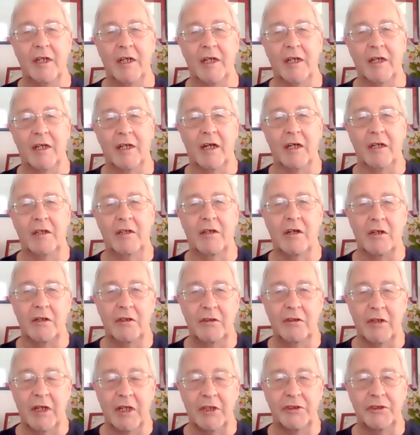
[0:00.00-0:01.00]
a
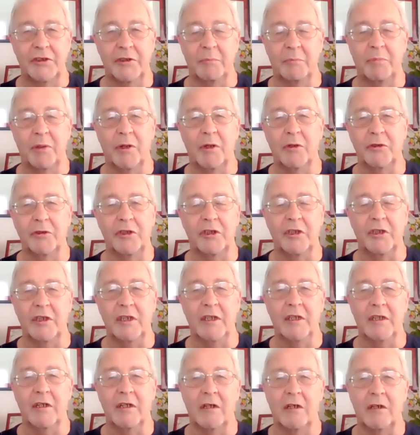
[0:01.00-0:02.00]
congress
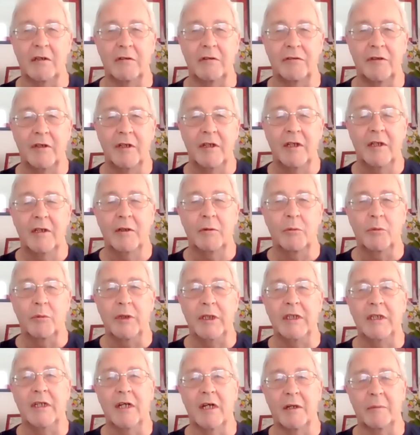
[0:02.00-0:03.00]
supposedly of
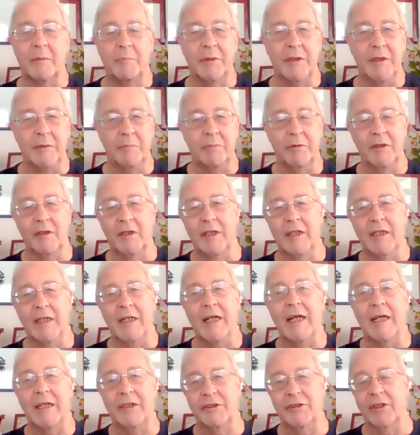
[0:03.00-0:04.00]
Uyghur people
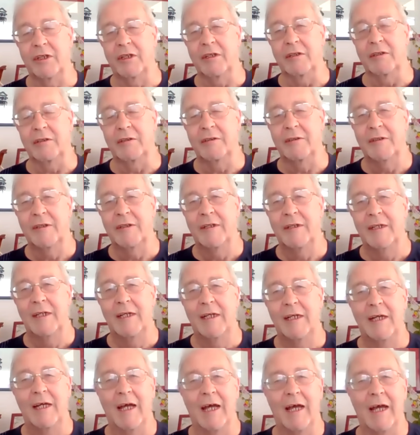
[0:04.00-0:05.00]
in exile.
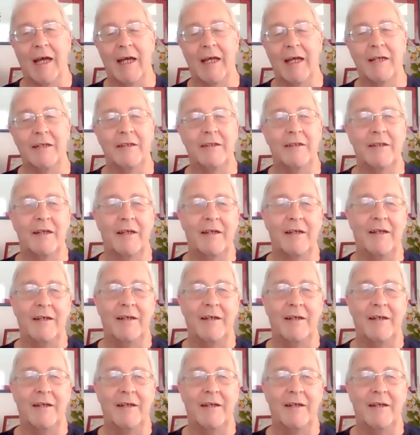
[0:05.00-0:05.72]
And